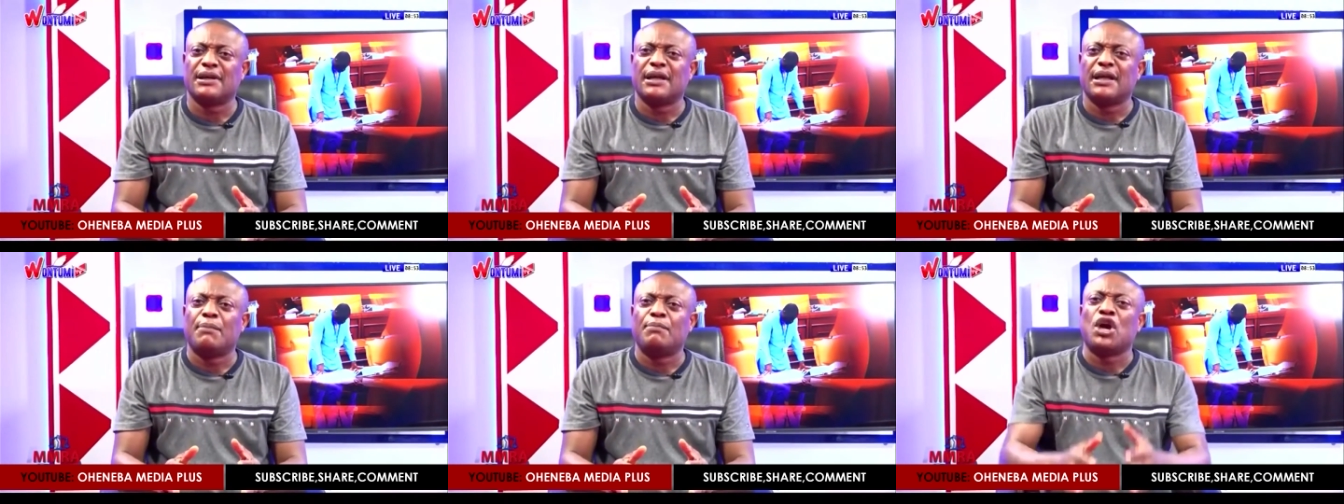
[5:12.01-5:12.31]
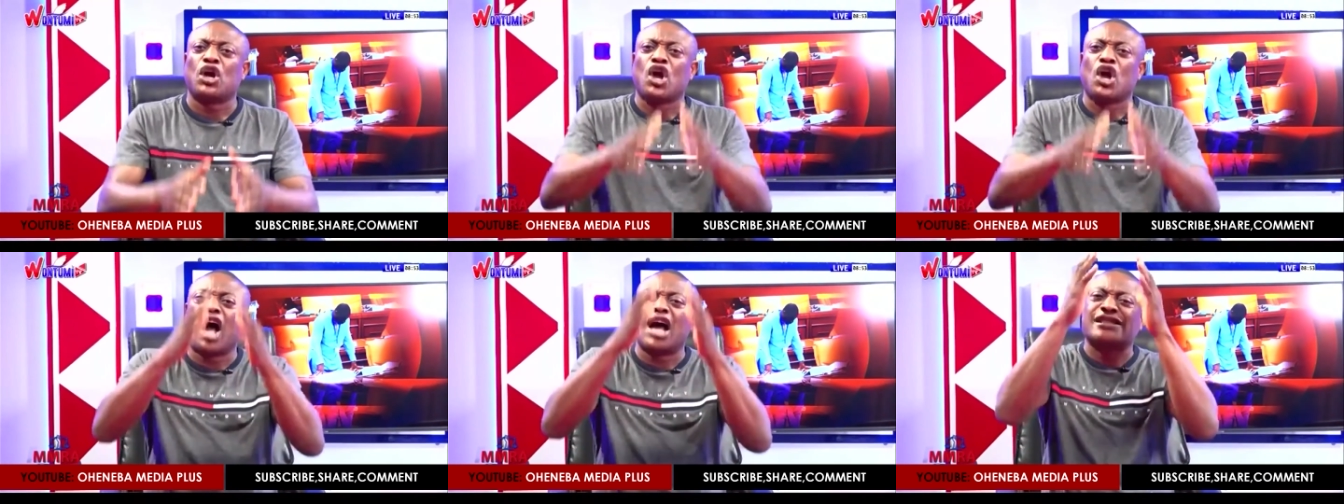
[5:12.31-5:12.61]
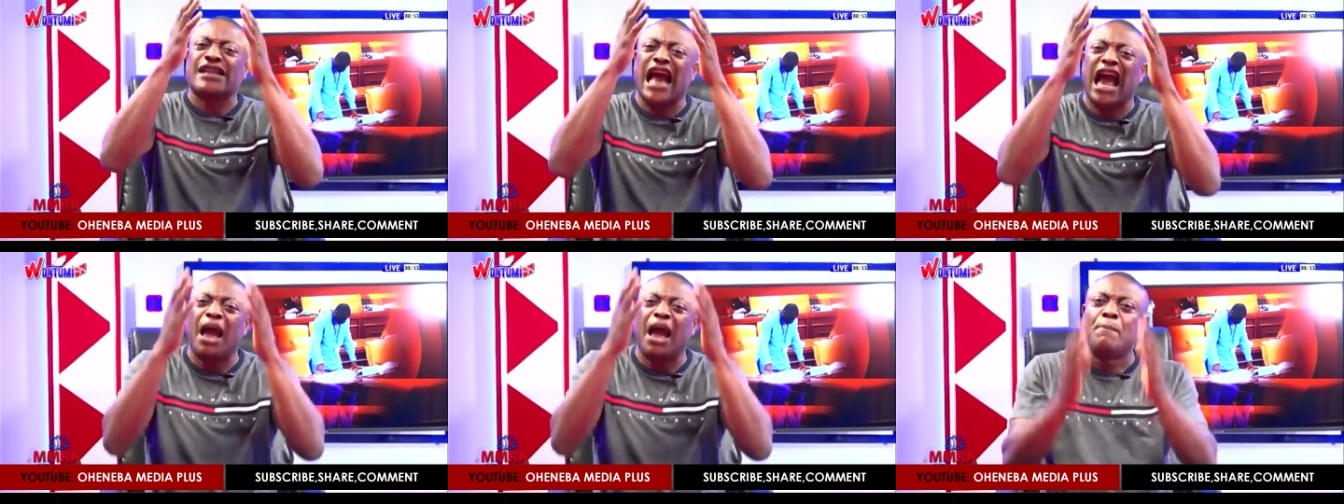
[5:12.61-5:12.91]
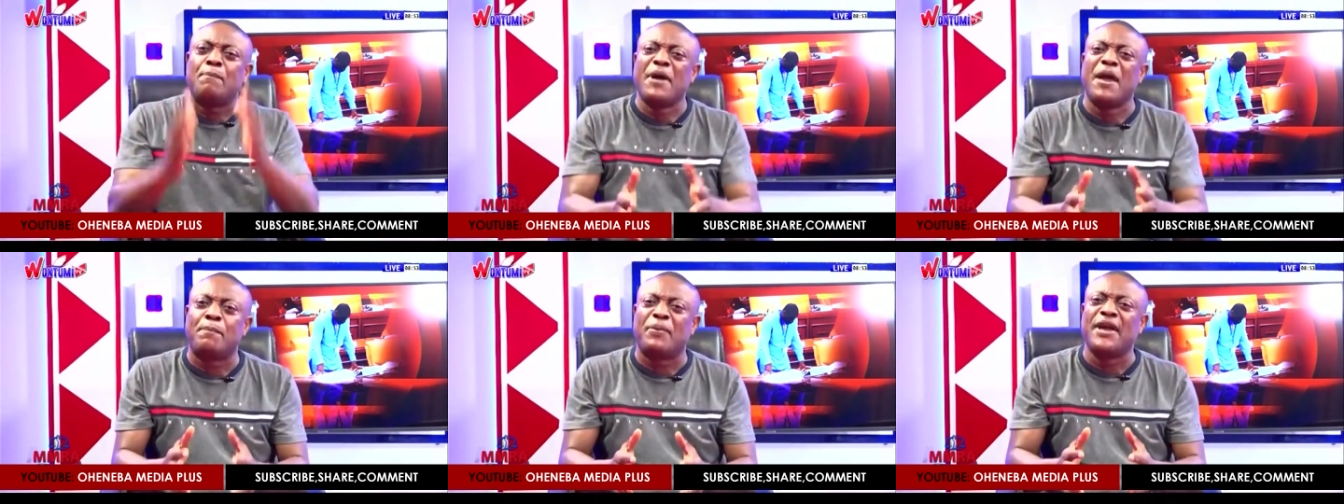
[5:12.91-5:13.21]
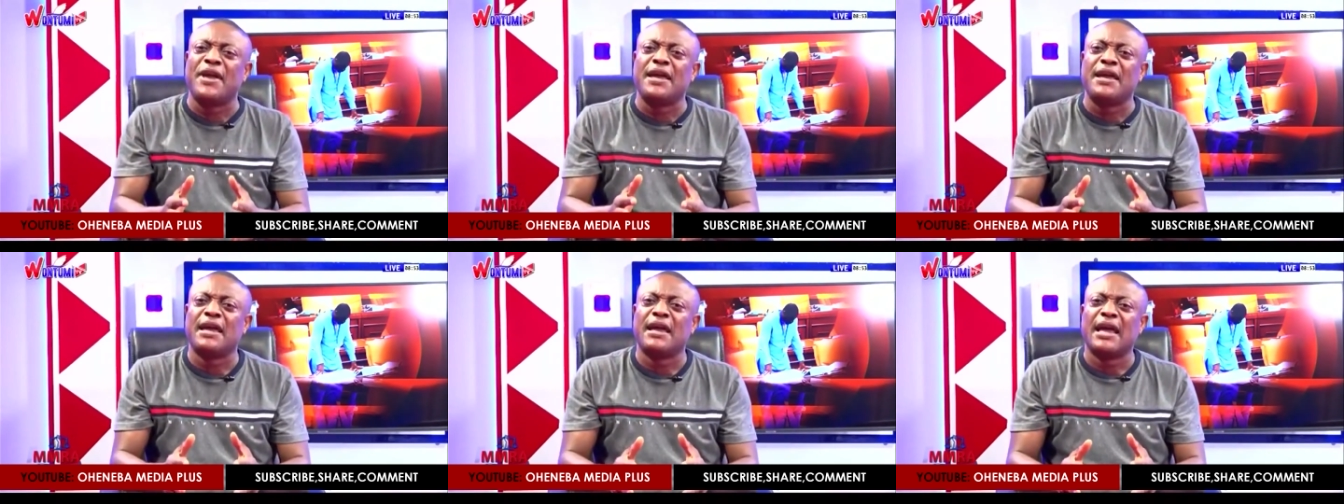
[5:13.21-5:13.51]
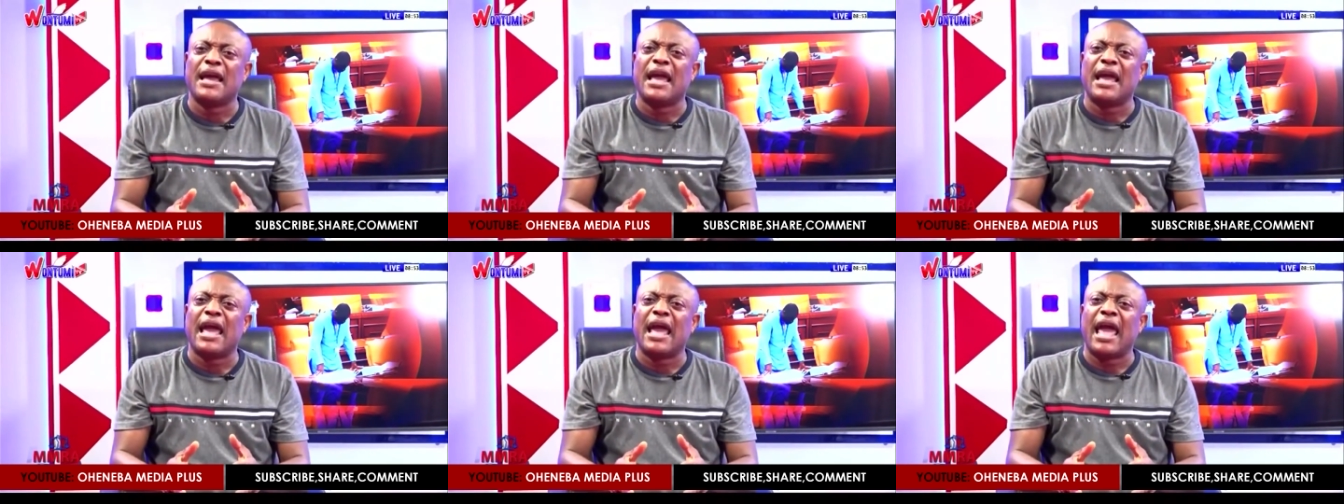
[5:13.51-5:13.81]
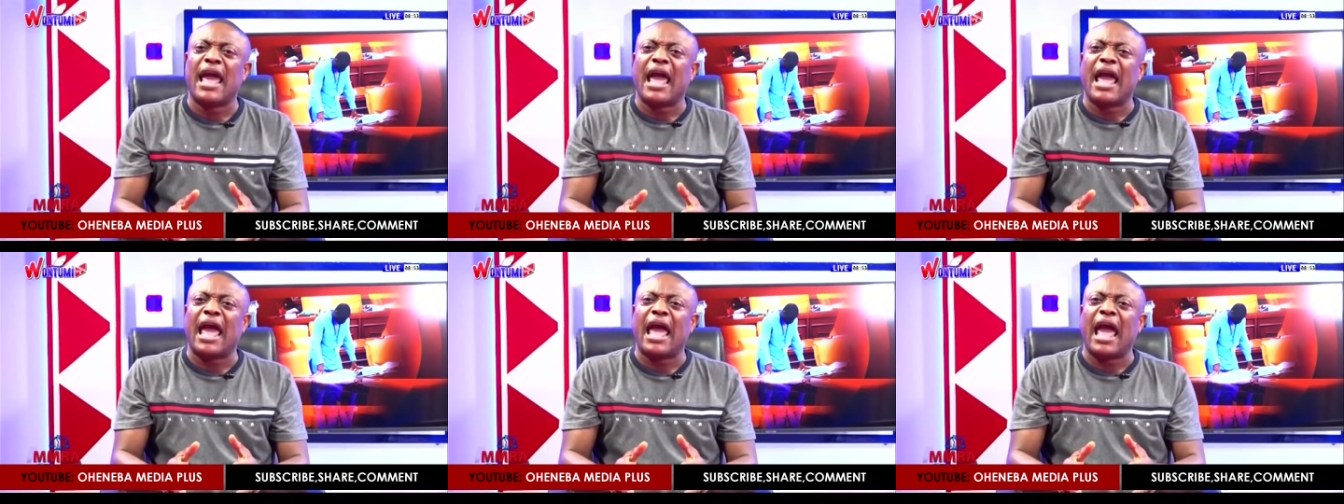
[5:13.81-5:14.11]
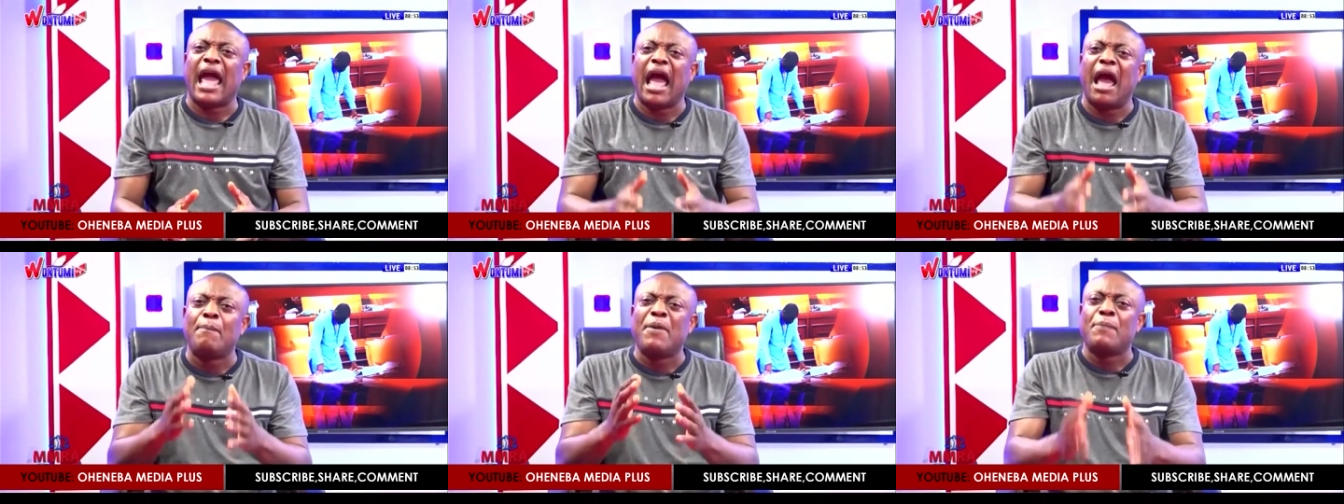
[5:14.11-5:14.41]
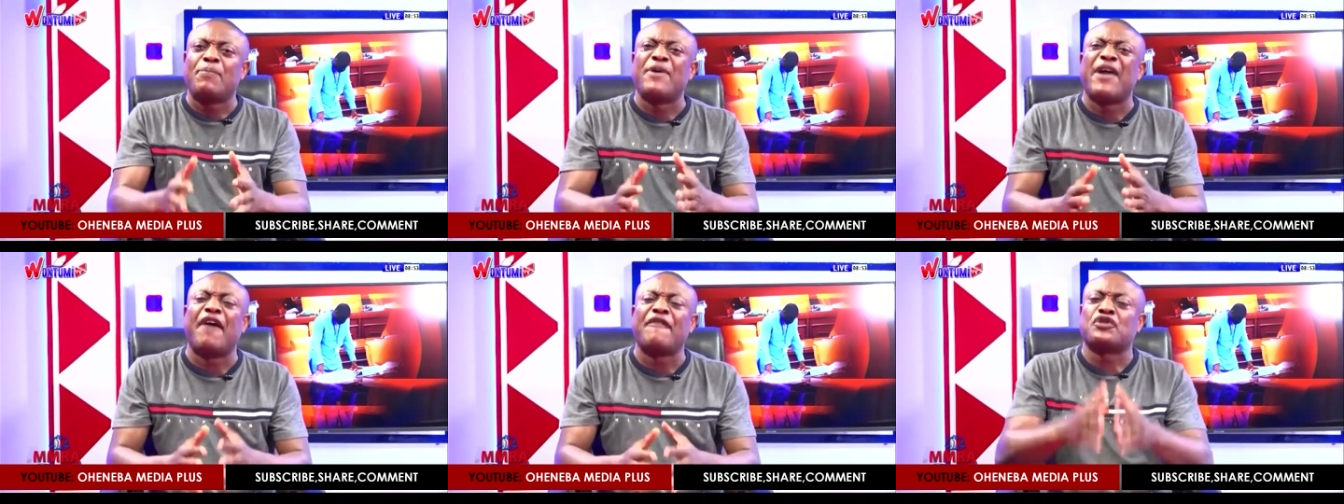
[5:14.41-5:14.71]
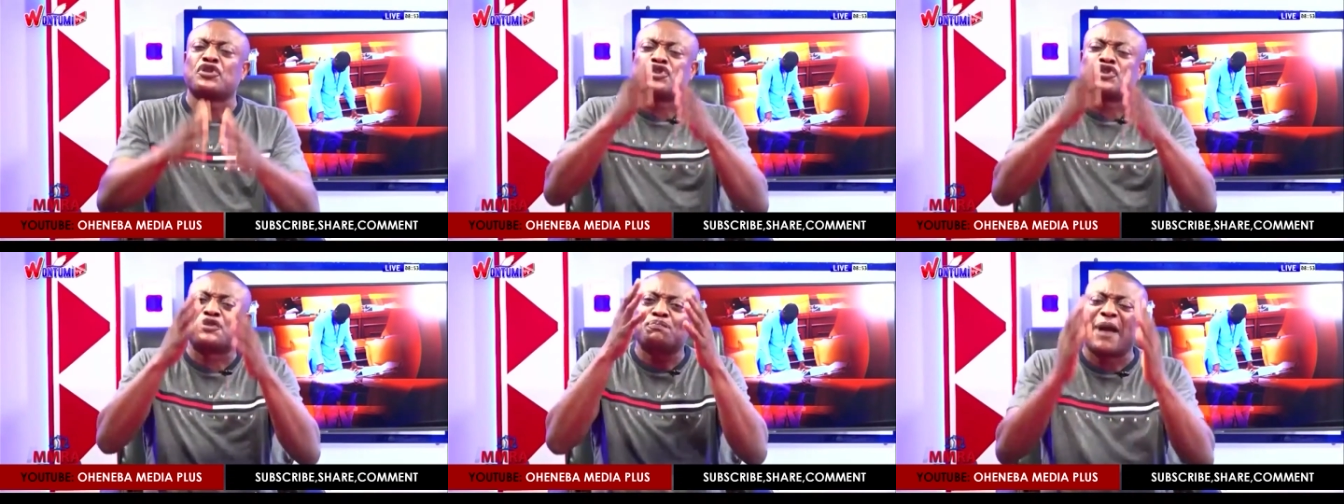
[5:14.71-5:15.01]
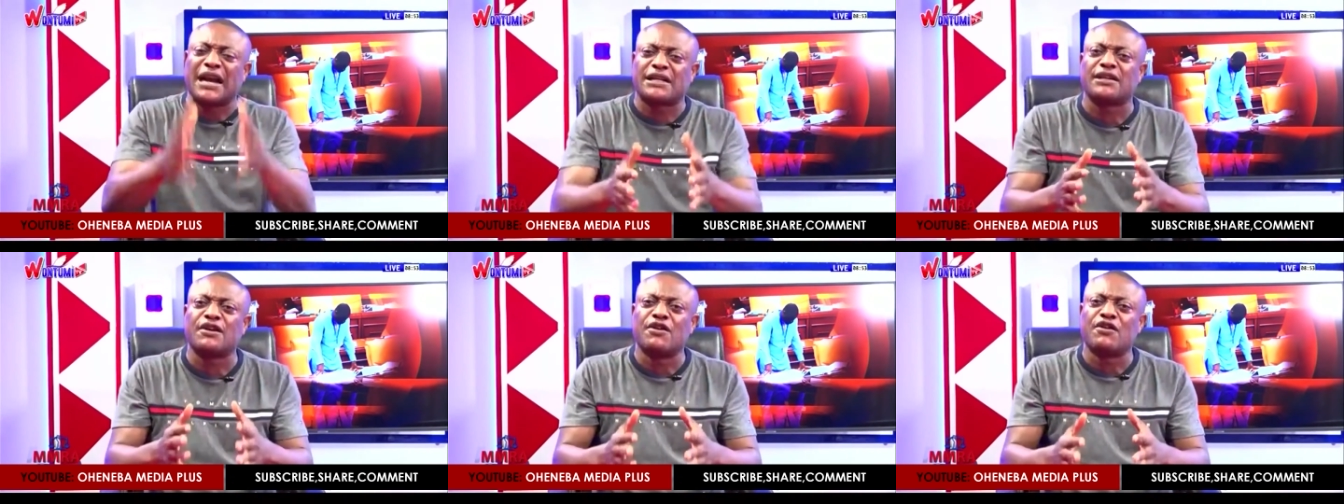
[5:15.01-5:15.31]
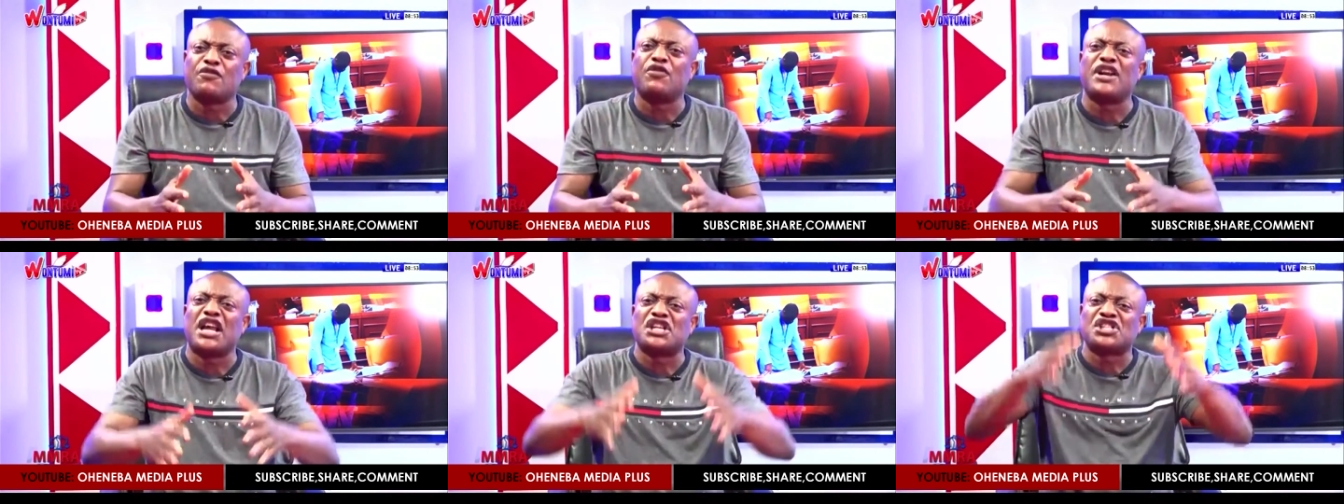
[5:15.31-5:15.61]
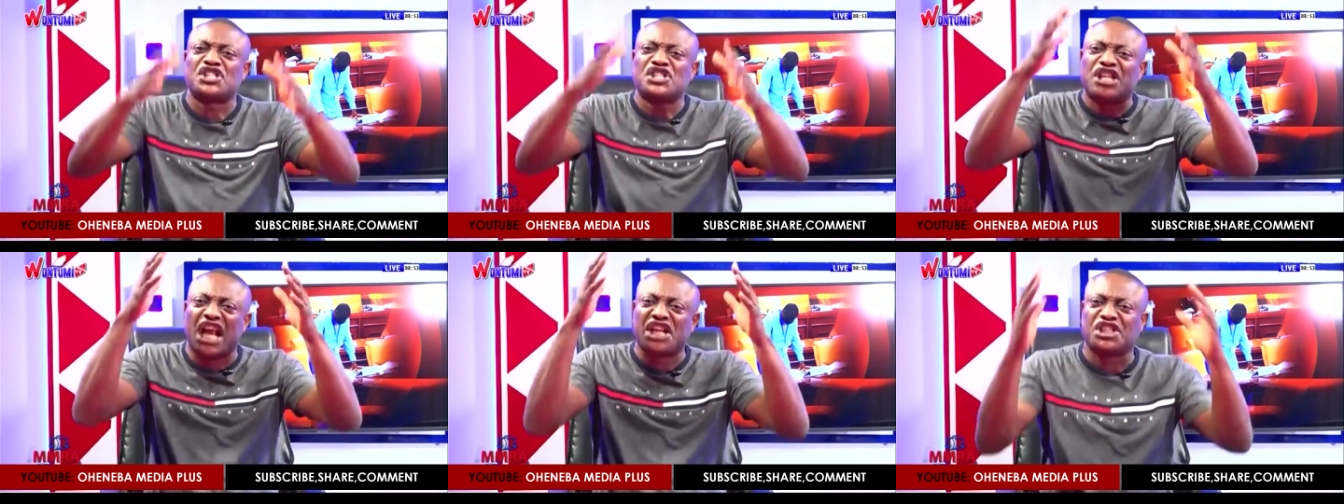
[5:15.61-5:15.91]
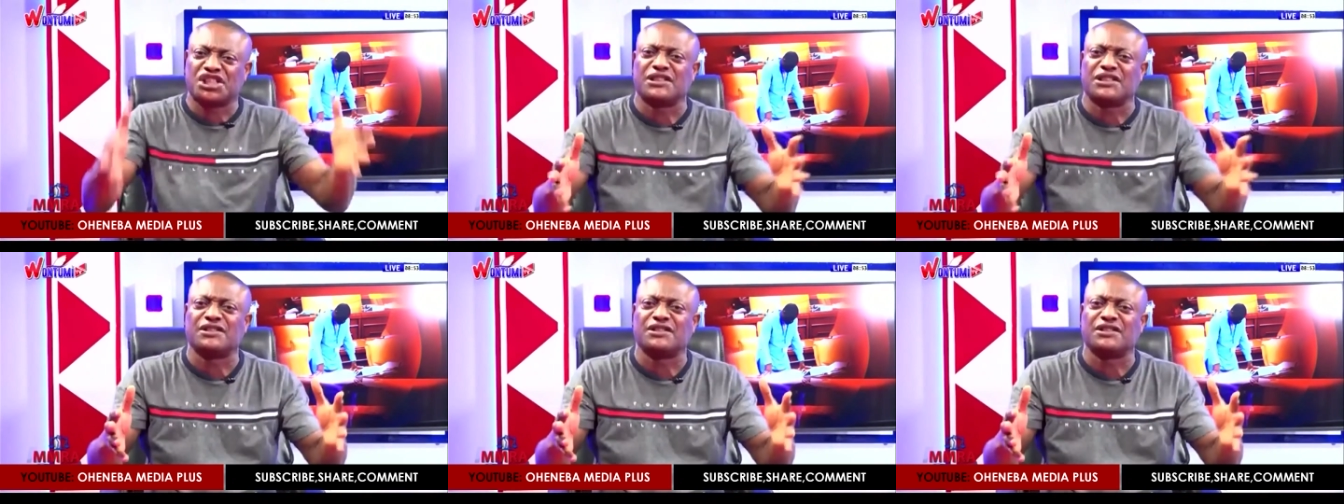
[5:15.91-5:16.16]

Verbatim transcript: because M P P M P P have respect for the station,